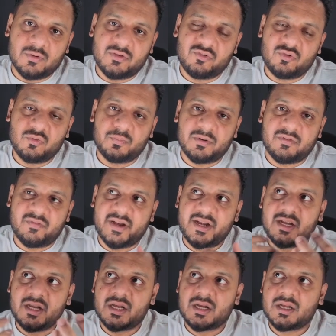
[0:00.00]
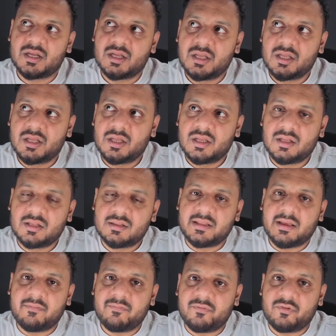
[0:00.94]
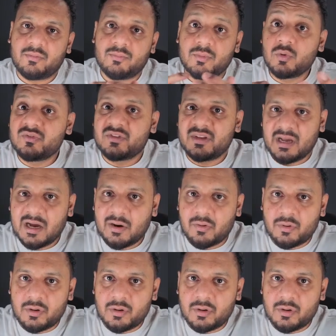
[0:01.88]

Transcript: to prevent them from losing out.